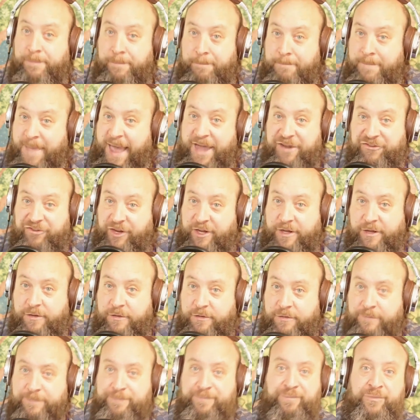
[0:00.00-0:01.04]
magic
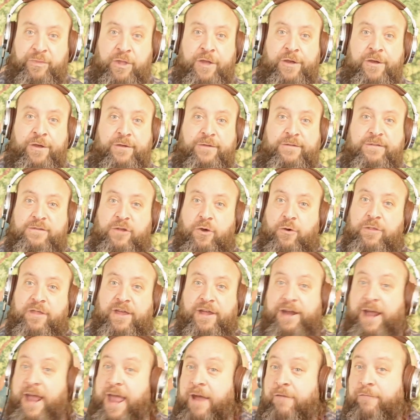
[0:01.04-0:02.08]
so
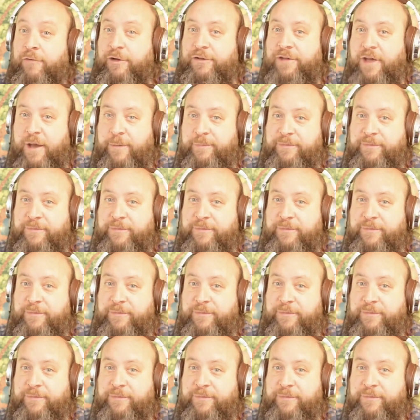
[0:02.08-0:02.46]
that every time